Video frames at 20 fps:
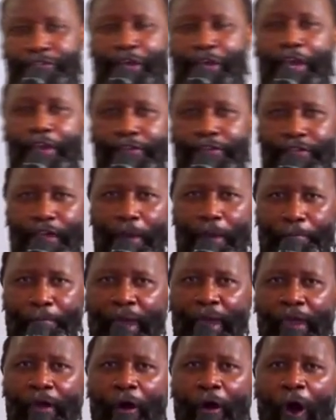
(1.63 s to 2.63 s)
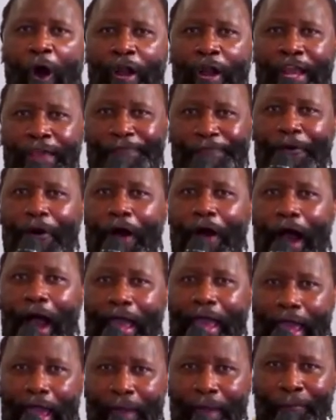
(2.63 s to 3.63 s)
says, be holy for
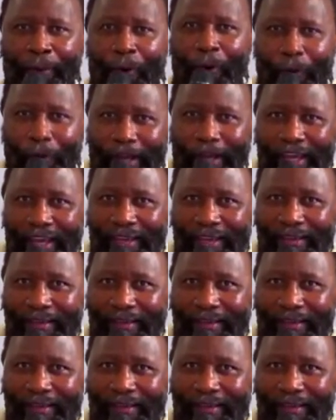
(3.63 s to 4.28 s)
I am holy?